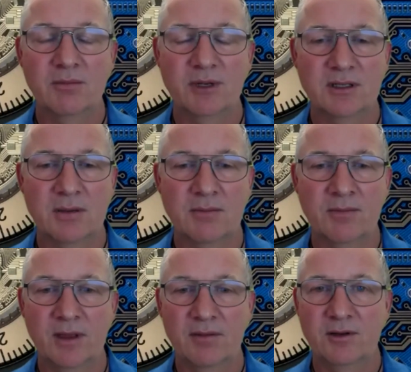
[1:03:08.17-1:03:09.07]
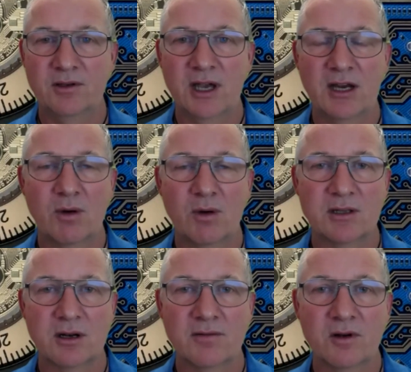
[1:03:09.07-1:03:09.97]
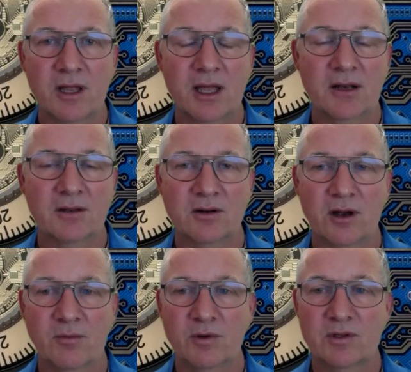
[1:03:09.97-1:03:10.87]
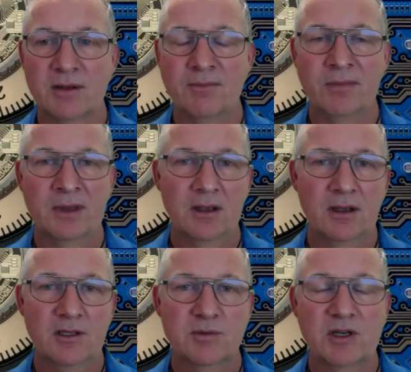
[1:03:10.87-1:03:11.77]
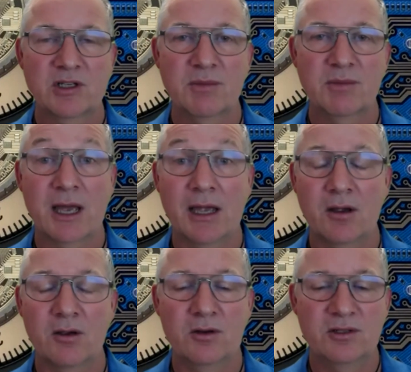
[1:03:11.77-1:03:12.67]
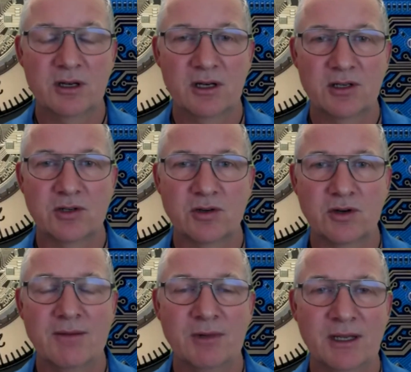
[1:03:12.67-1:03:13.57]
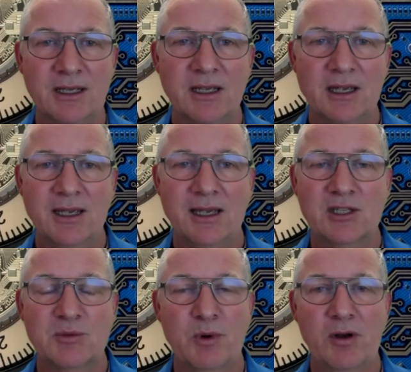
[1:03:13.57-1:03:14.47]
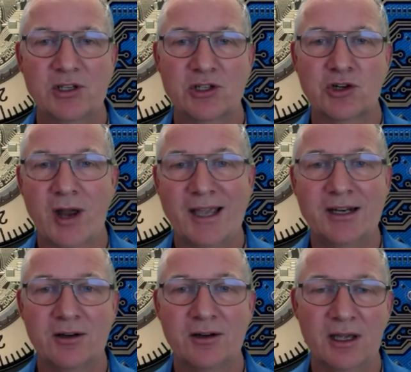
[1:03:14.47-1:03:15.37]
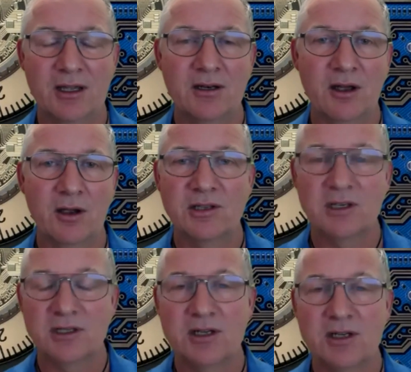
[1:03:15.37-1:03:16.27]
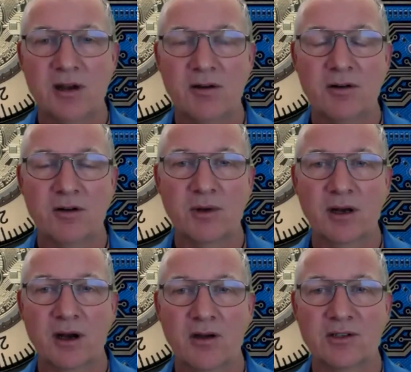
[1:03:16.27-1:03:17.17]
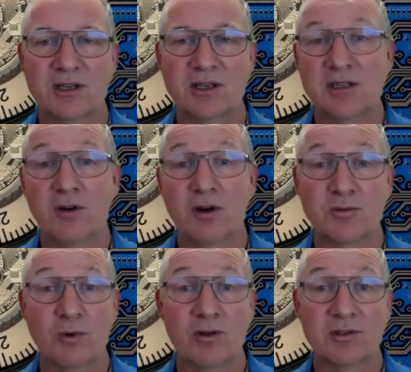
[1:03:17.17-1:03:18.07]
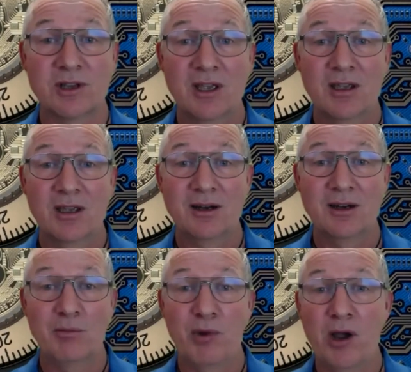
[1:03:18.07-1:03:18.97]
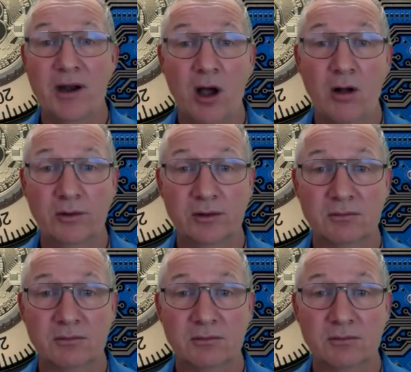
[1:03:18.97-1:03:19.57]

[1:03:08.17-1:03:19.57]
But a few takeaways that I've got out of tonight was especially Matteo, who's an extremely experienced trader and OCG trader in cryptocurrency. His advice was, you know, buy and hold.